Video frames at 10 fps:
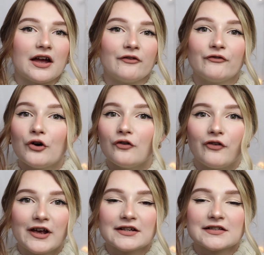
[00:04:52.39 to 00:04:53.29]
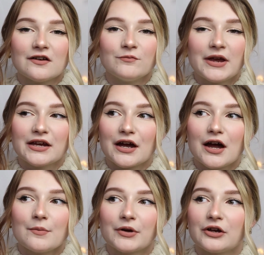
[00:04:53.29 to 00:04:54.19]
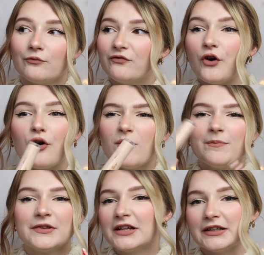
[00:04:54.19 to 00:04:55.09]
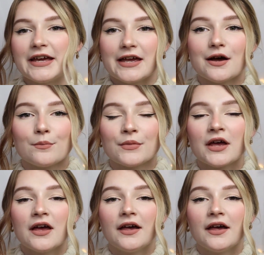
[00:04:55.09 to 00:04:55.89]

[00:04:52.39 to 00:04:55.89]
a full face of makeup, full glam,